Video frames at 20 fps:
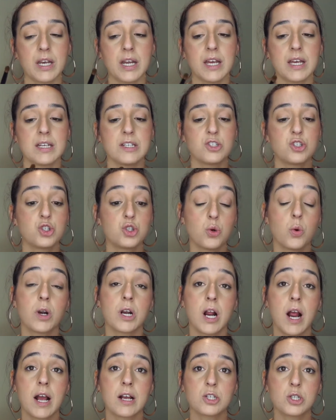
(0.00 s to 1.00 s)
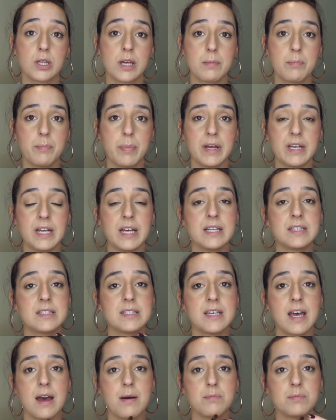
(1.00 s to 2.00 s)
and shorter actually, but it
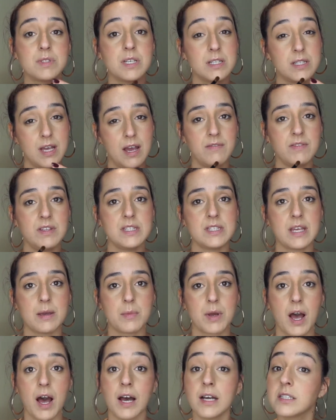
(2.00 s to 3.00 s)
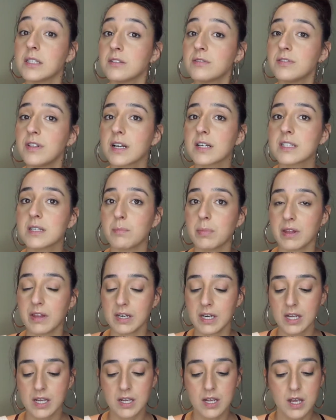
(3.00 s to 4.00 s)
does have the same kind of
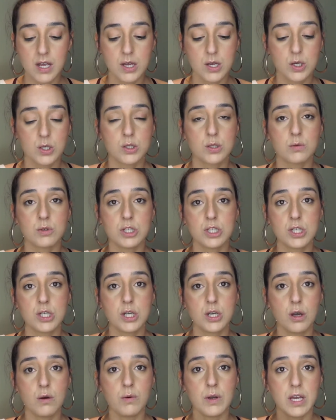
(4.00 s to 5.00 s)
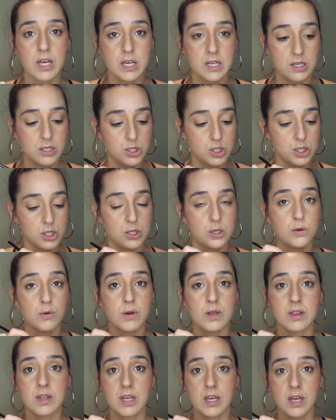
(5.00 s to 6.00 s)
flexibility. So we're just gonna go
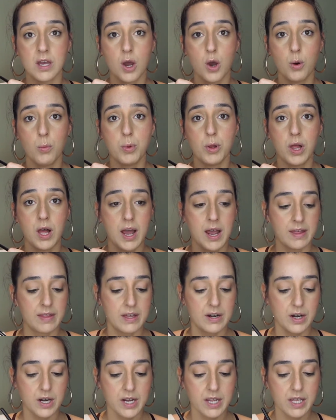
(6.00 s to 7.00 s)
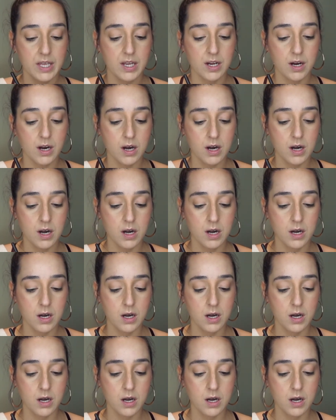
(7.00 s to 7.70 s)
into the Opal highlighter here